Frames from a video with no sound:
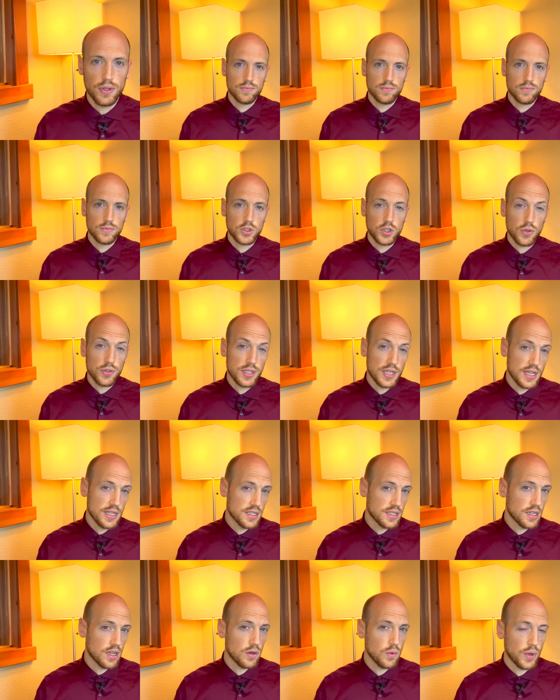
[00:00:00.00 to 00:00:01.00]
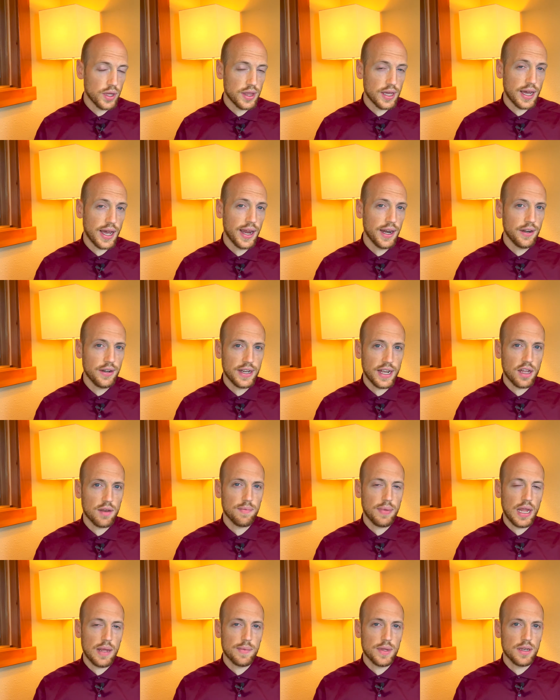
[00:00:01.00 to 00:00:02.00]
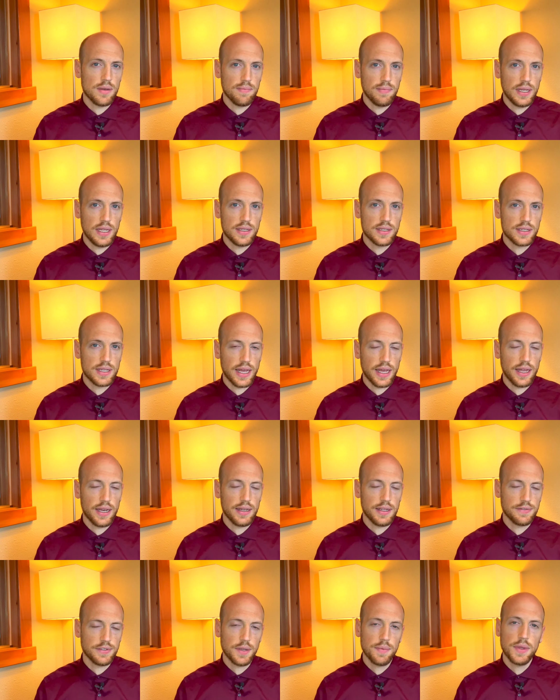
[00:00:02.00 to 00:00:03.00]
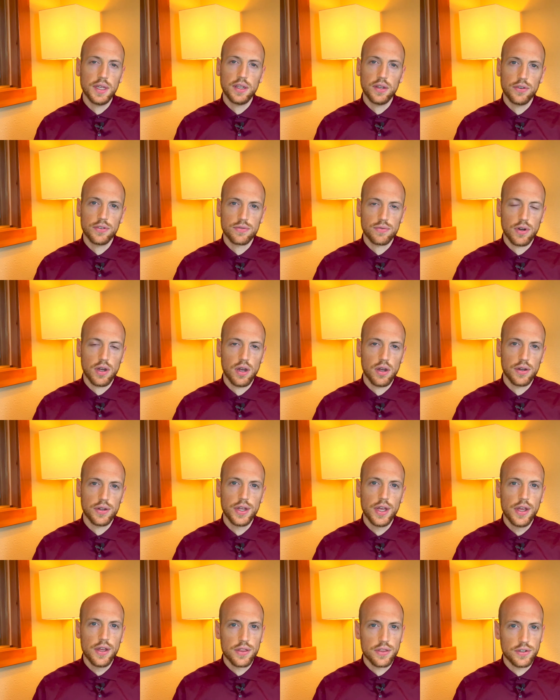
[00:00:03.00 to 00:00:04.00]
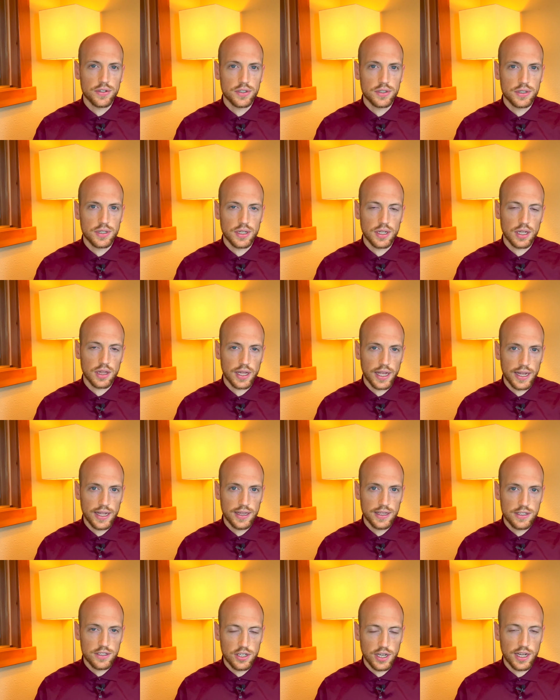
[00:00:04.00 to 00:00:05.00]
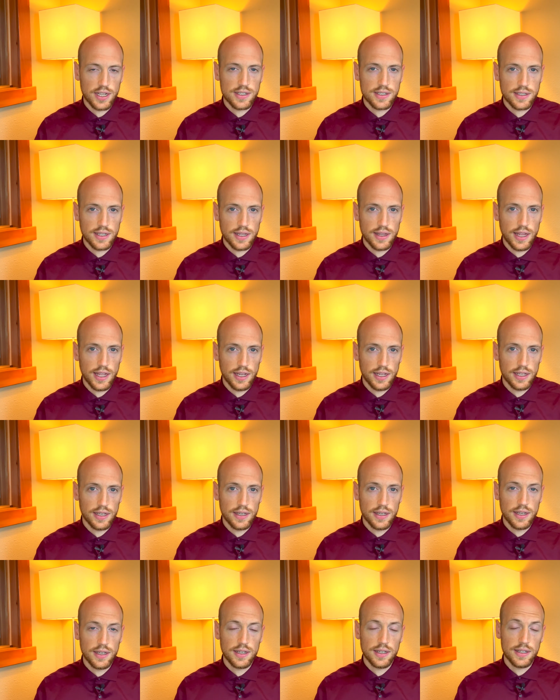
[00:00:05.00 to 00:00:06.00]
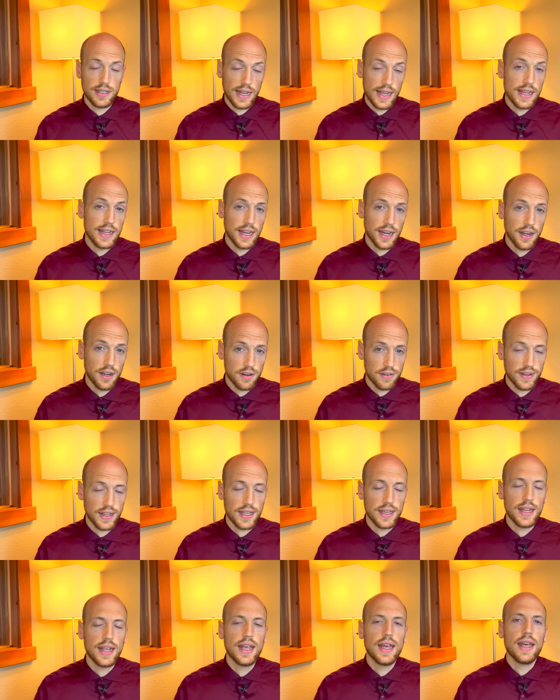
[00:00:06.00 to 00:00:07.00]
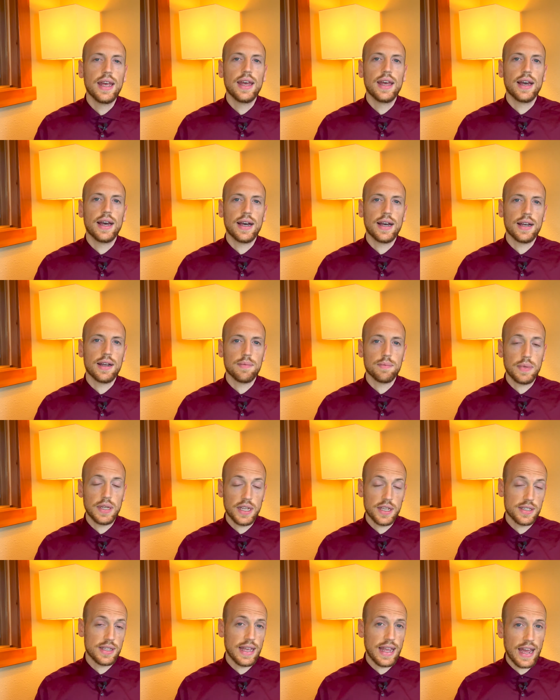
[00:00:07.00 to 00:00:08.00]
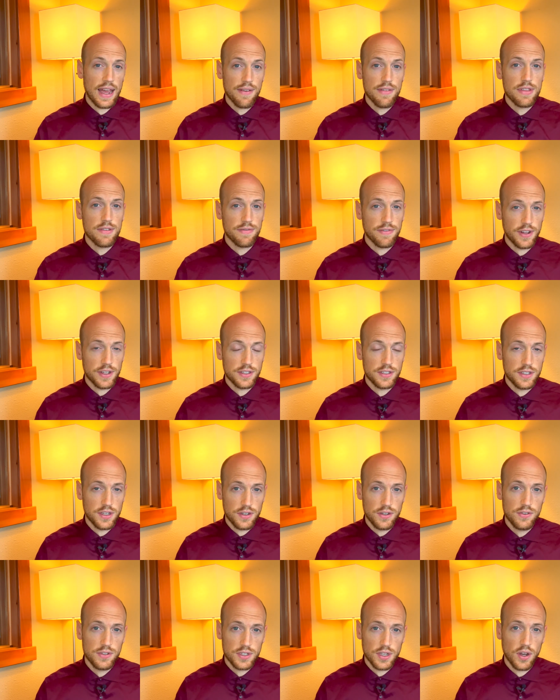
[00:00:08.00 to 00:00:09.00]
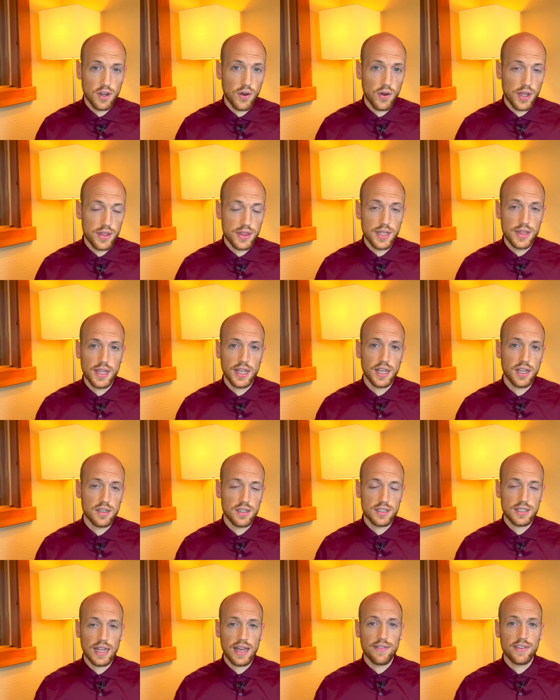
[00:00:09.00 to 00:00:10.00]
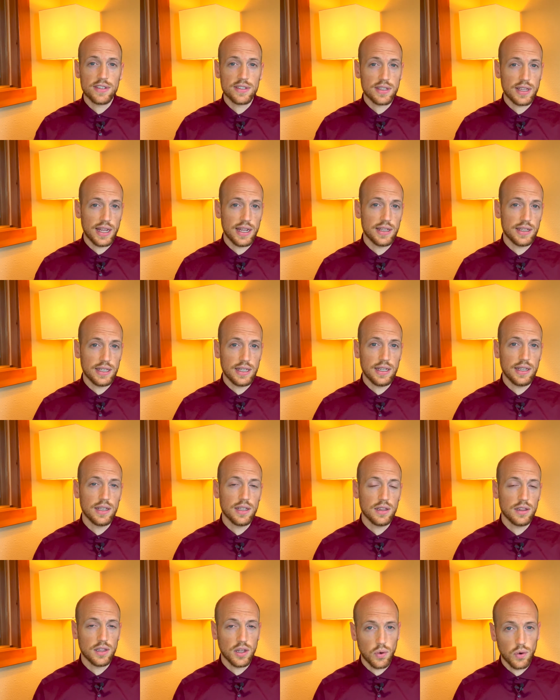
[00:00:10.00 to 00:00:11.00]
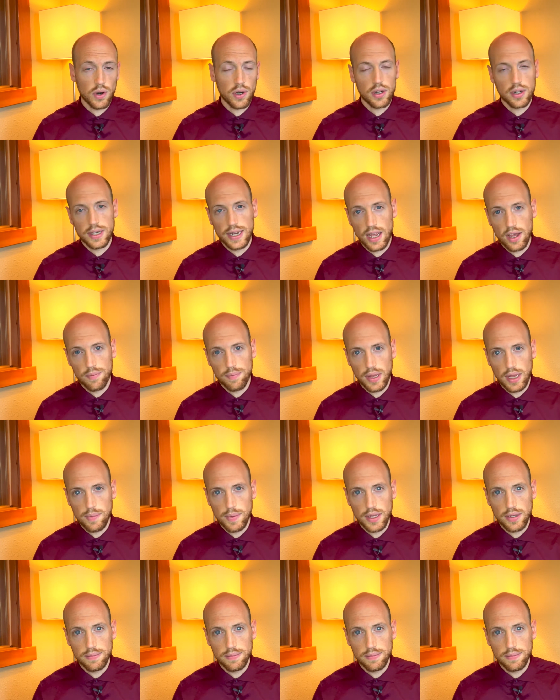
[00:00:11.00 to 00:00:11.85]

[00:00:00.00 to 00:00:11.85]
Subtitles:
So seeing someone with a higher down payment means that if something goes wrong, there's a likely chance that they can take care of it because they have the funds to do so, and then they can just have a slightly lower down payment.